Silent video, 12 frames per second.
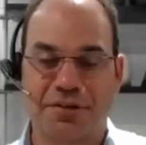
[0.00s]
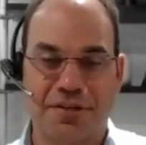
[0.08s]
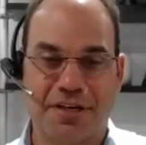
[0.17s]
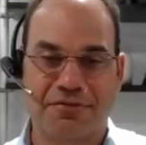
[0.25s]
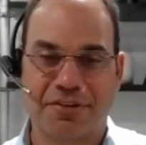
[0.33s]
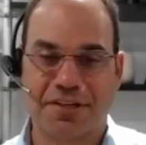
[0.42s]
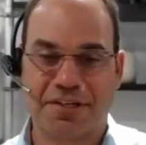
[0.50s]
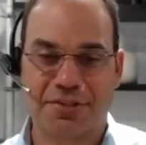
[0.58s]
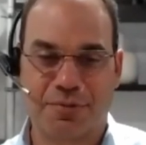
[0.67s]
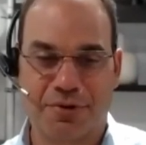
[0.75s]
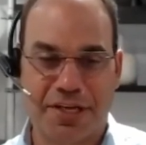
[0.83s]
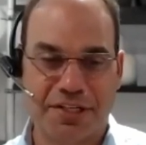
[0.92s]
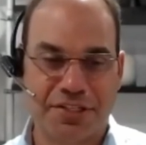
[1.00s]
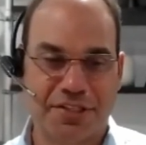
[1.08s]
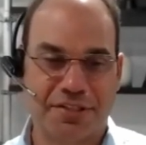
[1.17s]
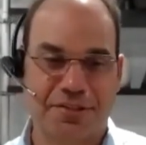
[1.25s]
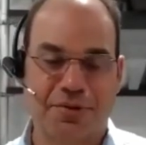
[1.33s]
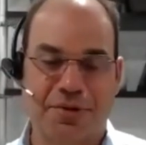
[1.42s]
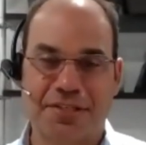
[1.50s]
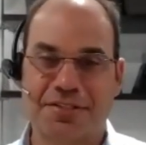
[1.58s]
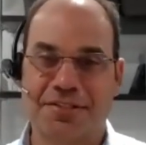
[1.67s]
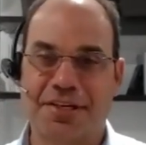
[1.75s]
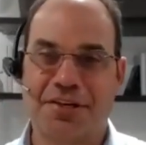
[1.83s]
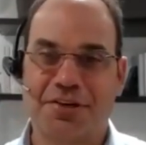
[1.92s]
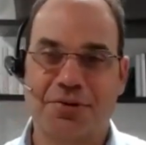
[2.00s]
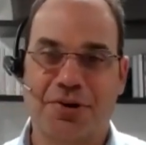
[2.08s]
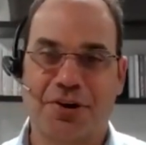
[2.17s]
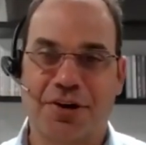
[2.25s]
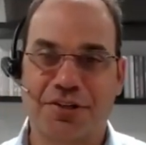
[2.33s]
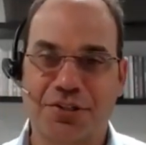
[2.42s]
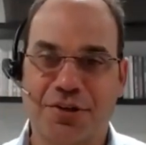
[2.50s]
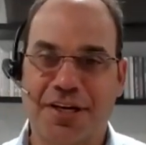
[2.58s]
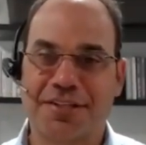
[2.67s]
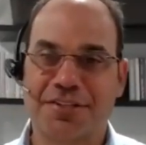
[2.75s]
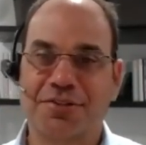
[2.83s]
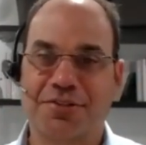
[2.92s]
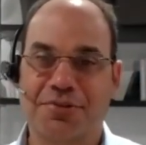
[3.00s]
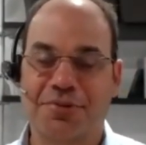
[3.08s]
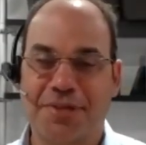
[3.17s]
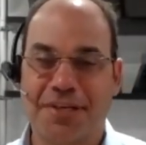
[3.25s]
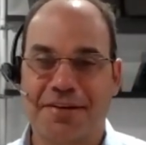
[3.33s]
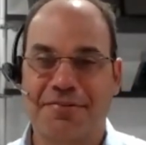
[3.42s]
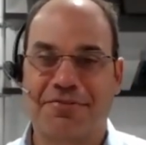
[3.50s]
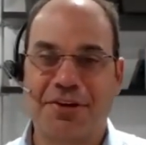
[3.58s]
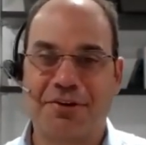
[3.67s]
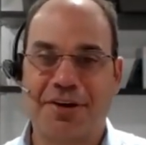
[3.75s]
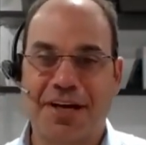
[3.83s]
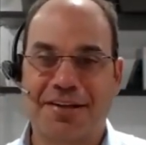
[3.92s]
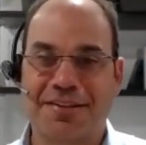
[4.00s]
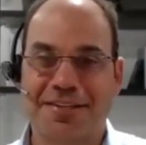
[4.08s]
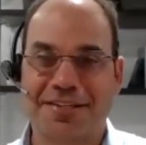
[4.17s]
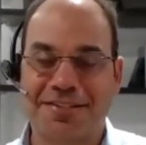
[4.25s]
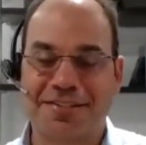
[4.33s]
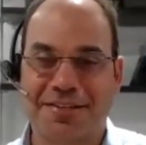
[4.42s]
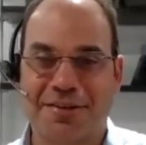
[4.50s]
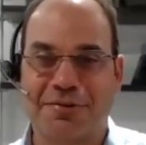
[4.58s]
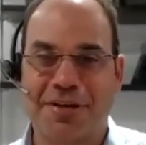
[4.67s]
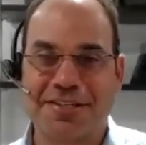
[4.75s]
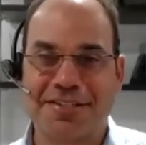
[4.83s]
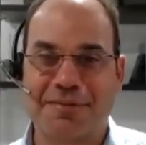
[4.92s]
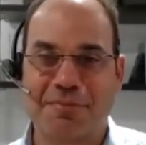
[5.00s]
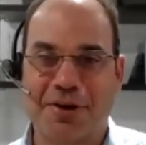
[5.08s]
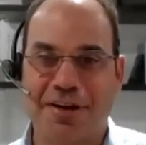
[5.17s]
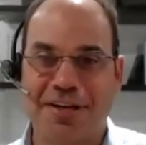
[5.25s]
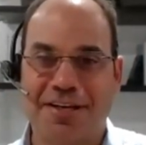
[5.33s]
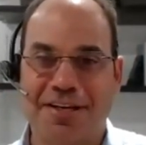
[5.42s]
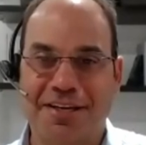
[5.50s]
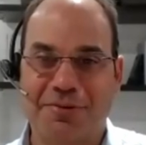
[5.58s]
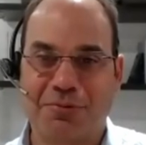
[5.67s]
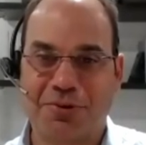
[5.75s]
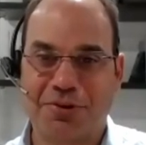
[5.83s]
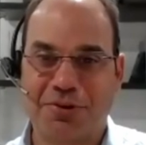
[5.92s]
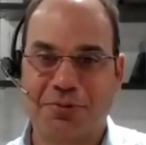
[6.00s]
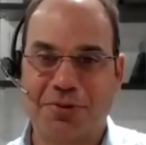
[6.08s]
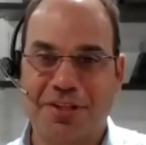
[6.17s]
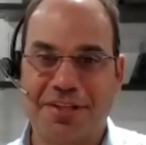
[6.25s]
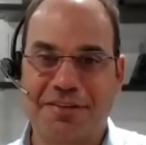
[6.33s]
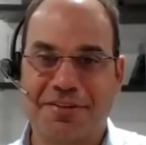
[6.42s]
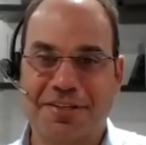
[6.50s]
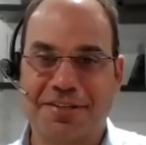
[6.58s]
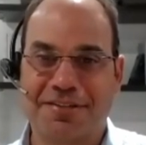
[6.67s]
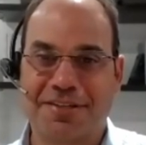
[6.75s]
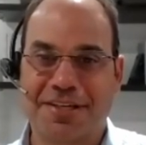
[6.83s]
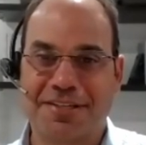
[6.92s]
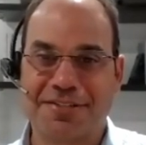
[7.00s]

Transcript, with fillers: You're definitely an inspiration to us who are all trying to figure out this crazy marketing world we live in.